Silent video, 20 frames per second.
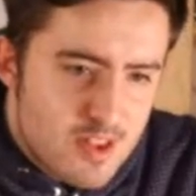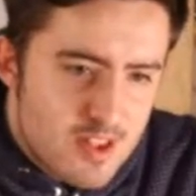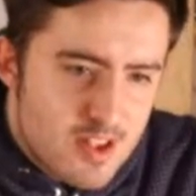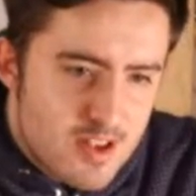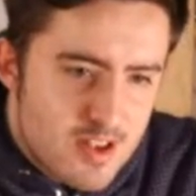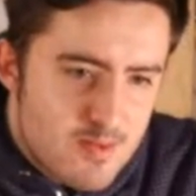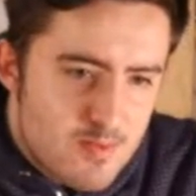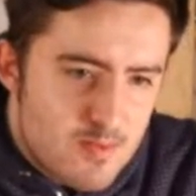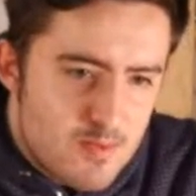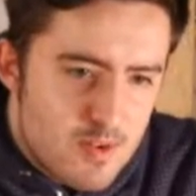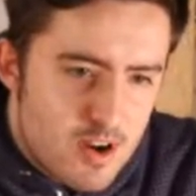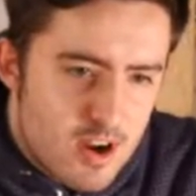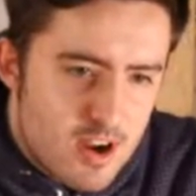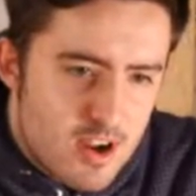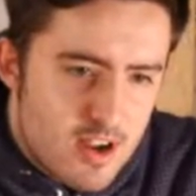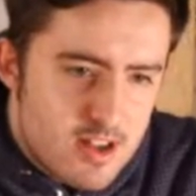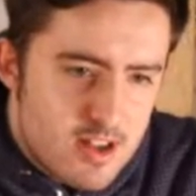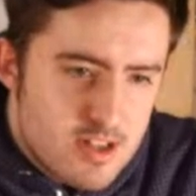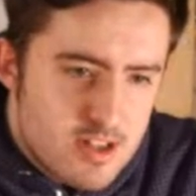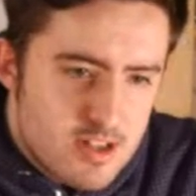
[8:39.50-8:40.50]

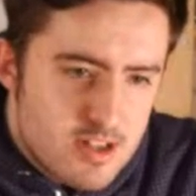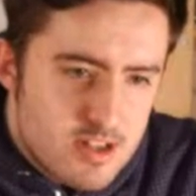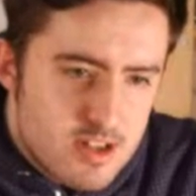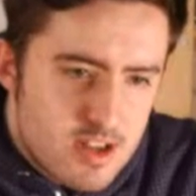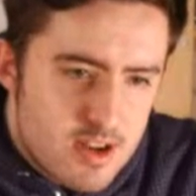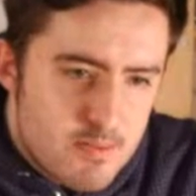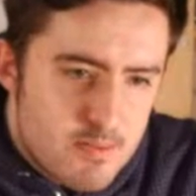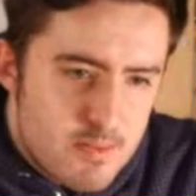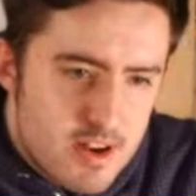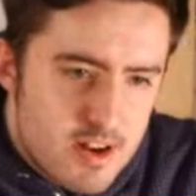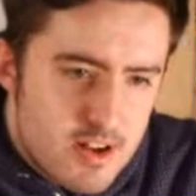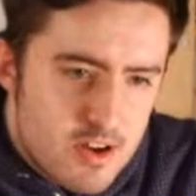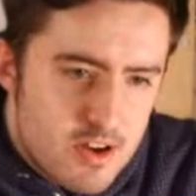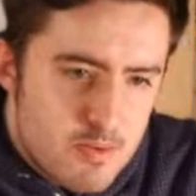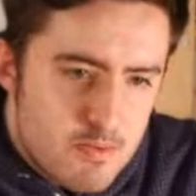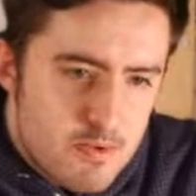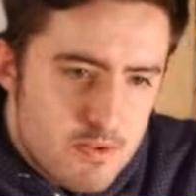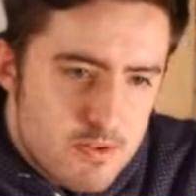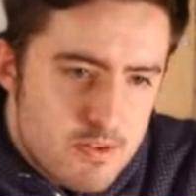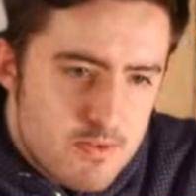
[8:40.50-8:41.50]
Right. I made a
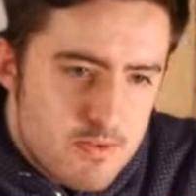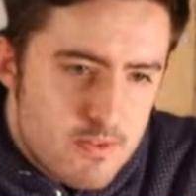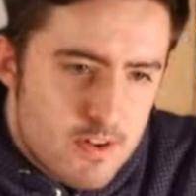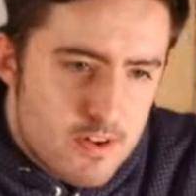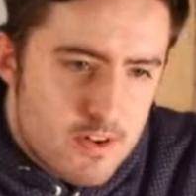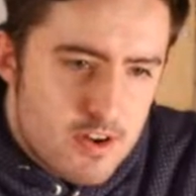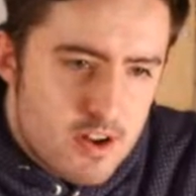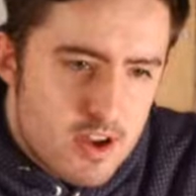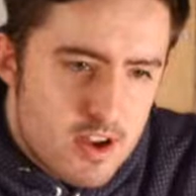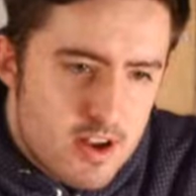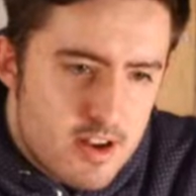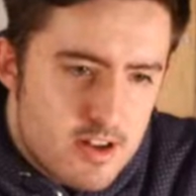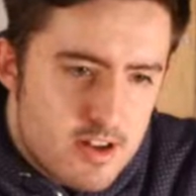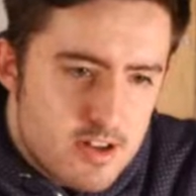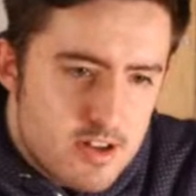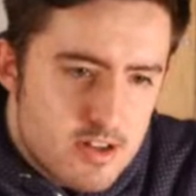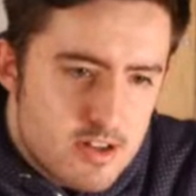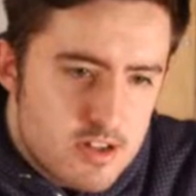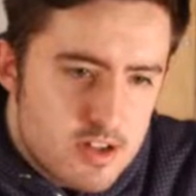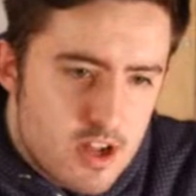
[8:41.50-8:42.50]
couple of
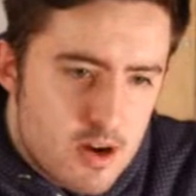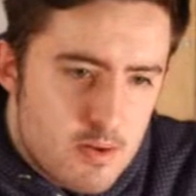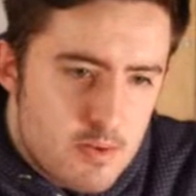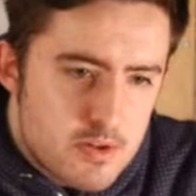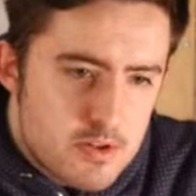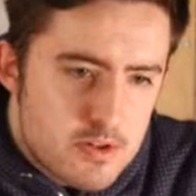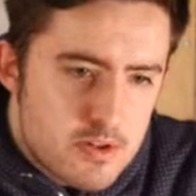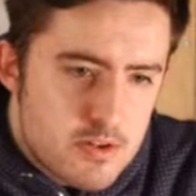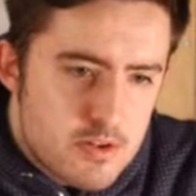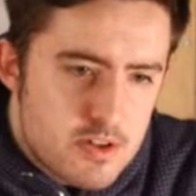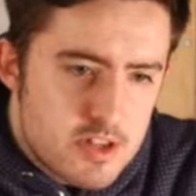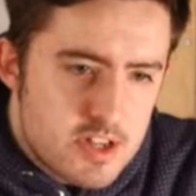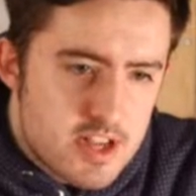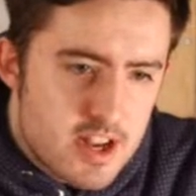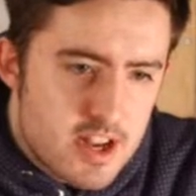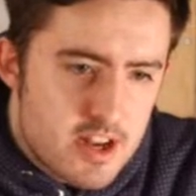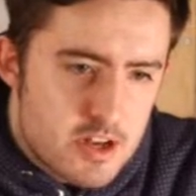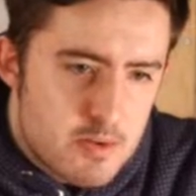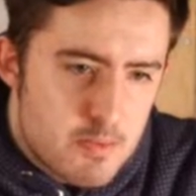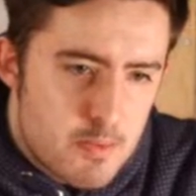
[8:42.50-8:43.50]
online Star Wars orders to
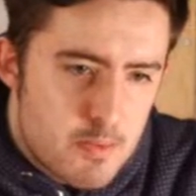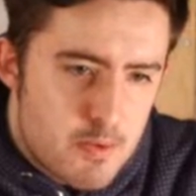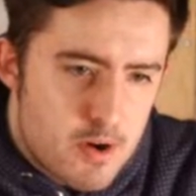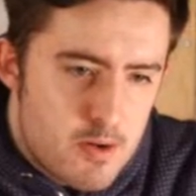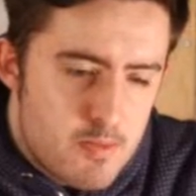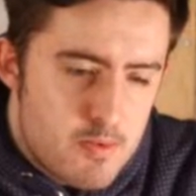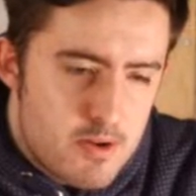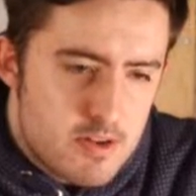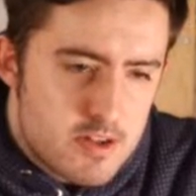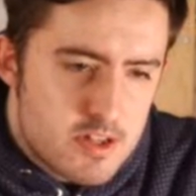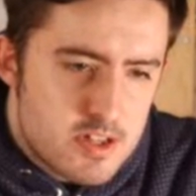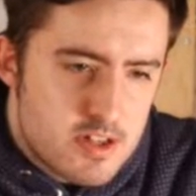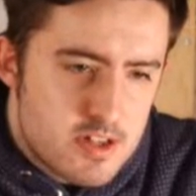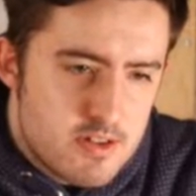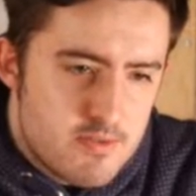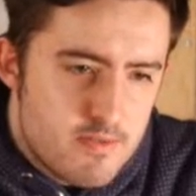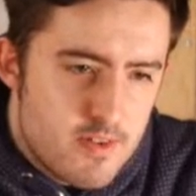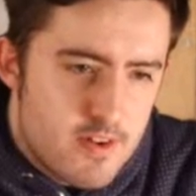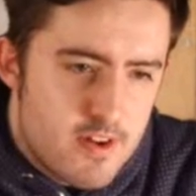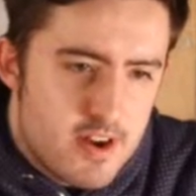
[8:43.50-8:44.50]
get the double promos.
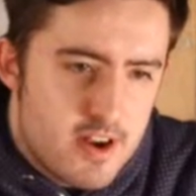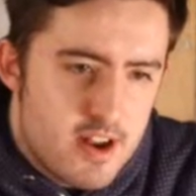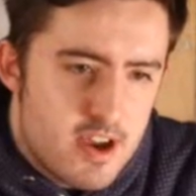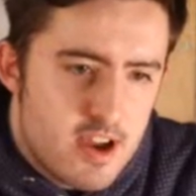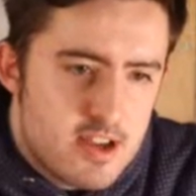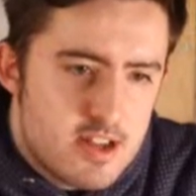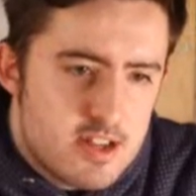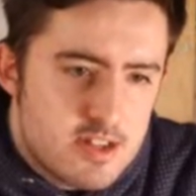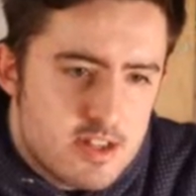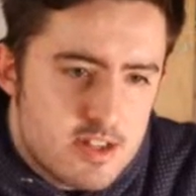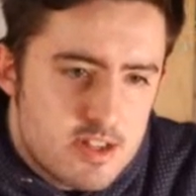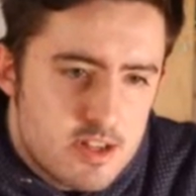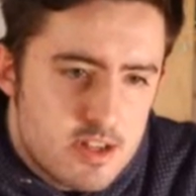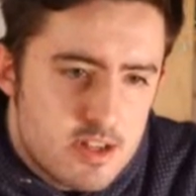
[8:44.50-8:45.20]
Very nice.